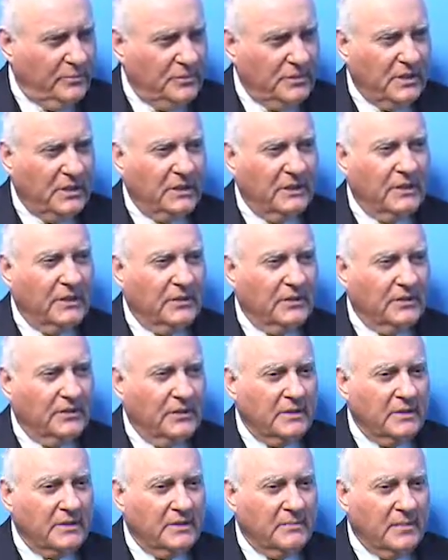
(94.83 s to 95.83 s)
presenting here
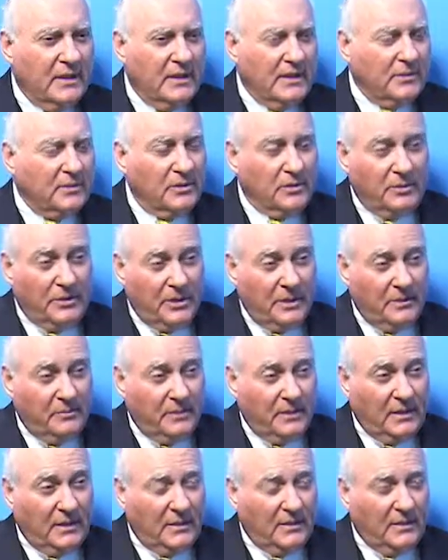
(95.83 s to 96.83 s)
is a monoclonal antibody